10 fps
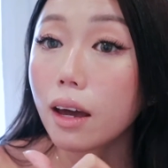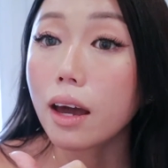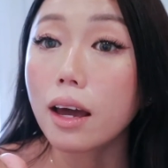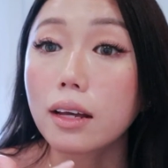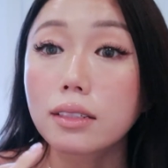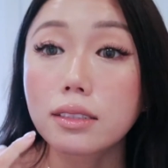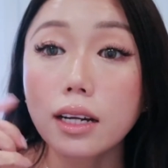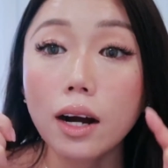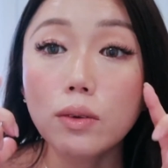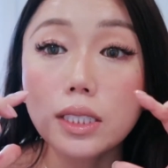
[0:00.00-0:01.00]
and
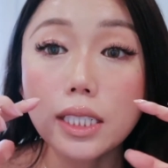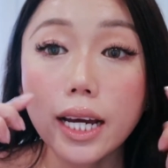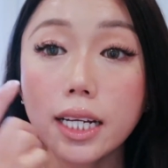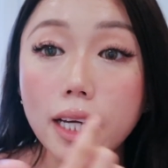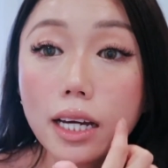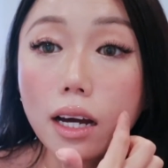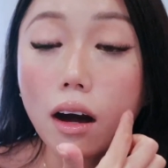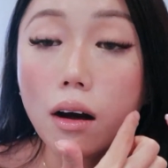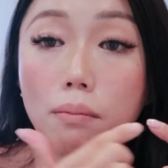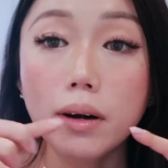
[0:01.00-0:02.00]
I was getting it
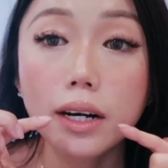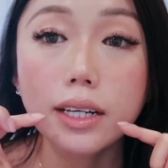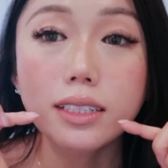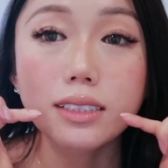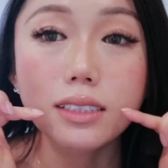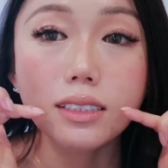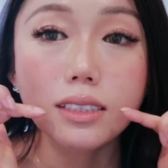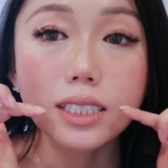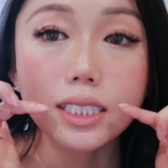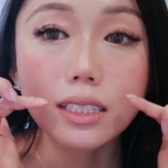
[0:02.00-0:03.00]
on my
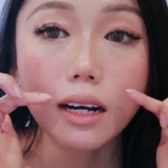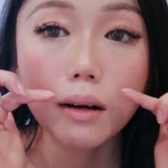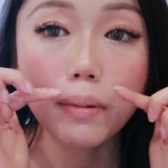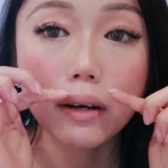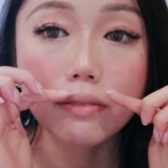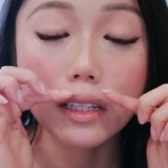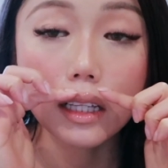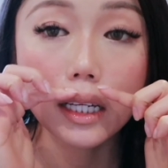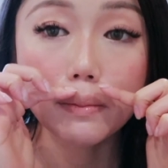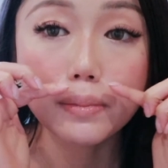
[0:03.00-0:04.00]
little, like above the
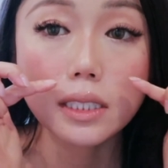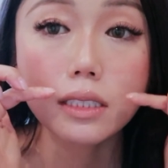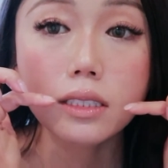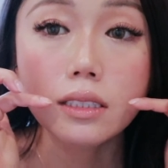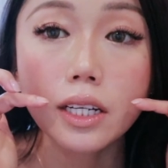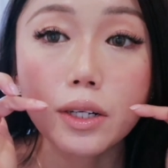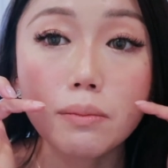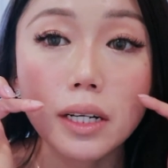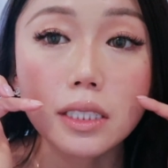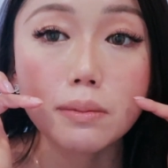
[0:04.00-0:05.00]
lips near
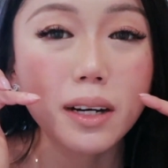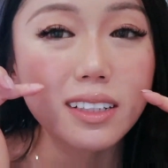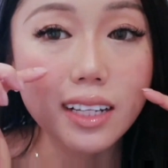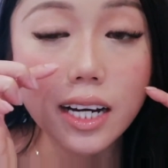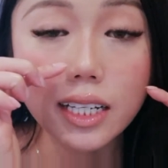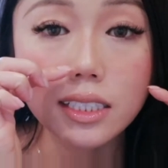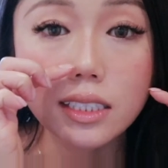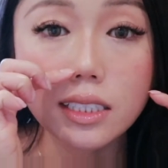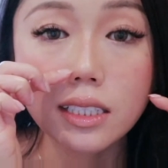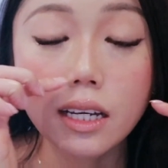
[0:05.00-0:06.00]
my smile
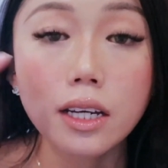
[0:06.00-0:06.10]
lines,